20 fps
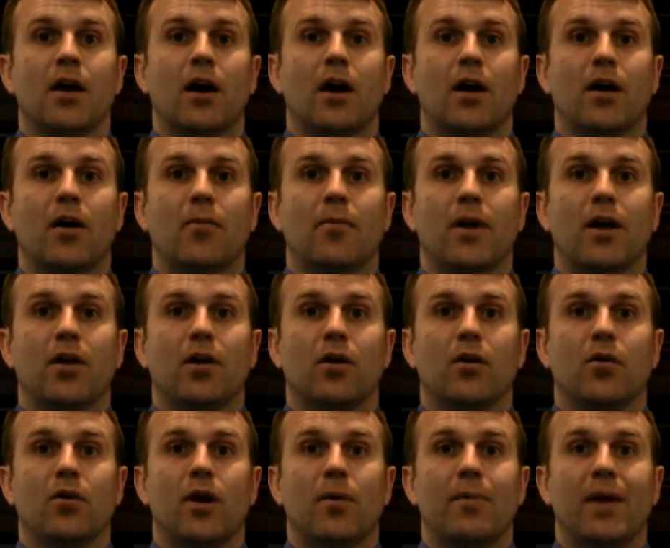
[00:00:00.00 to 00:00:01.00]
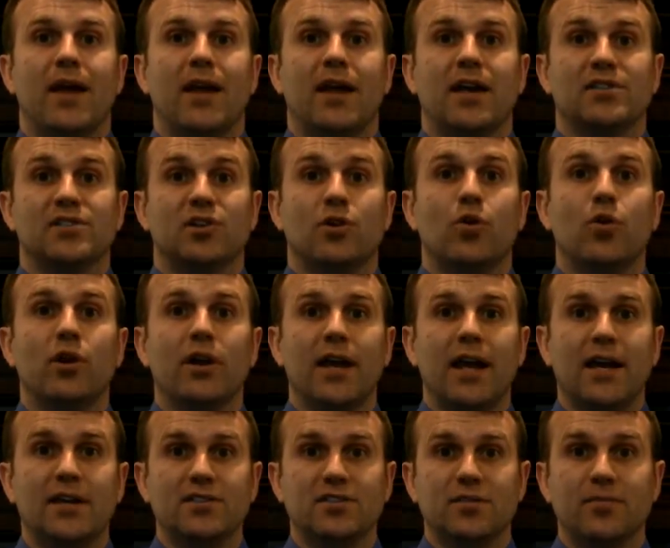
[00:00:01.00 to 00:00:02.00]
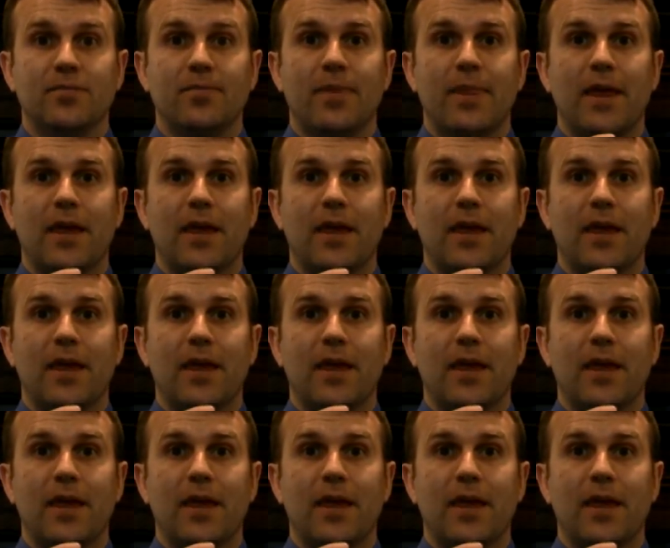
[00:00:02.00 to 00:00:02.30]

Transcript: a man has an orgasm